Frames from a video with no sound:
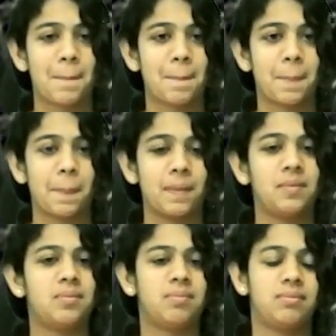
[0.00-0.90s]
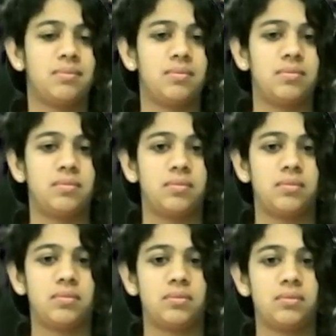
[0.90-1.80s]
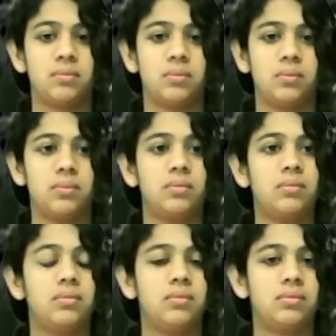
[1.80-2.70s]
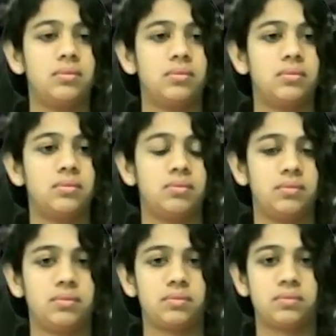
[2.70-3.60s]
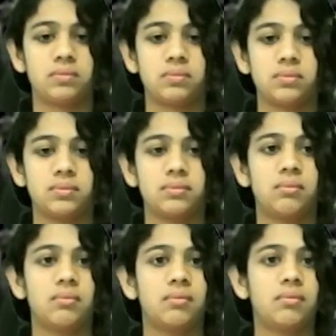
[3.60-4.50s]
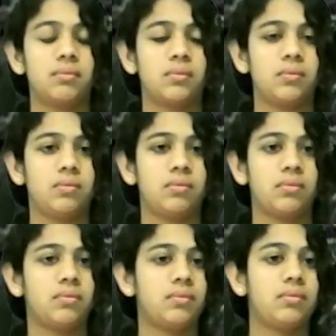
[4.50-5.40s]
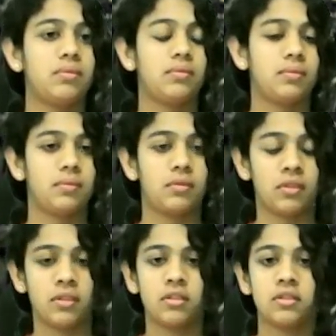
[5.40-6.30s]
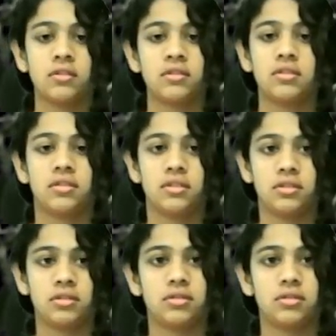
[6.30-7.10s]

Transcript: The person shown says nothing.